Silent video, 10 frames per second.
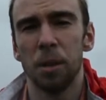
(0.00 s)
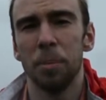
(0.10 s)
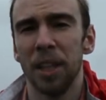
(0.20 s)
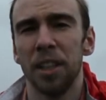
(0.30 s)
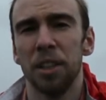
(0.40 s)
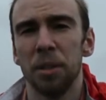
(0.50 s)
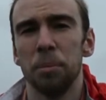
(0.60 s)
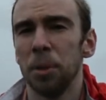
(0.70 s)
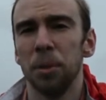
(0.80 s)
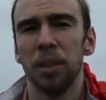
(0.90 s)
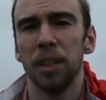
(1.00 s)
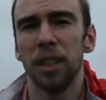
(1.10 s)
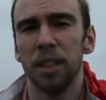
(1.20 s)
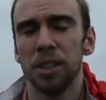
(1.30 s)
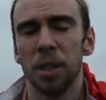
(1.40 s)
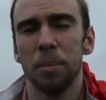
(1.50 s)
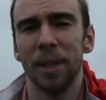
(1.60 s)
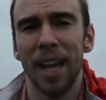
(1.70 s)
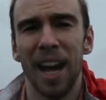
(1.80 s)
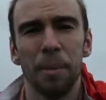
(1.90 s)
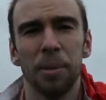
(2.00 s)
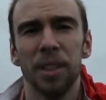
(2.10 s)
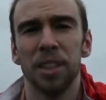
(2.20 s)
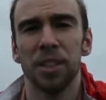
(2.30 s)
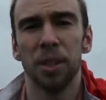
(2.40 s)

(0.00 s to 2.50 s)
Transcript: being in a good mood and start being happy and